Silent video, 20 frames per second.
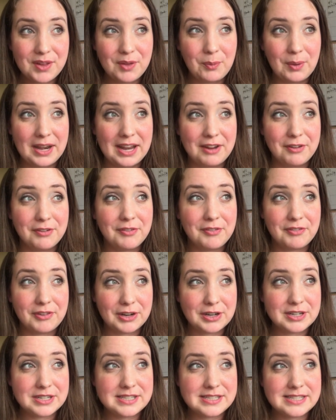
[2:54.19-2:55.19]
When I
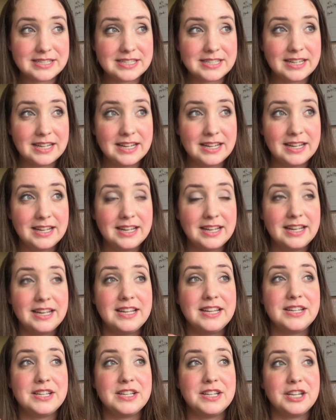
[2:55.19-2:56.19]
first
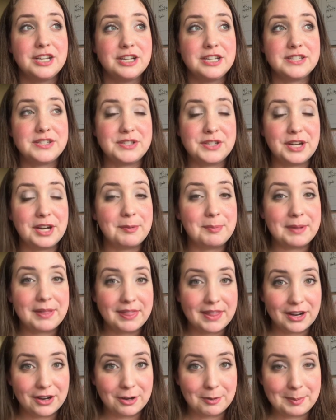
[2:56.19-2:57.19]
stood up in
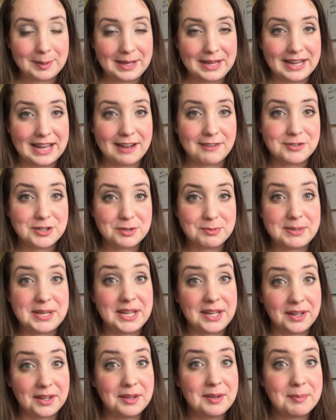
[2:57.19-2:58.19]
therapy after
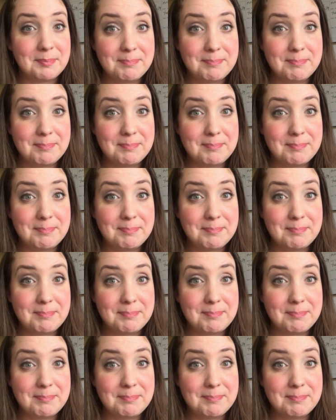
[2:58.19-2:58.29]
being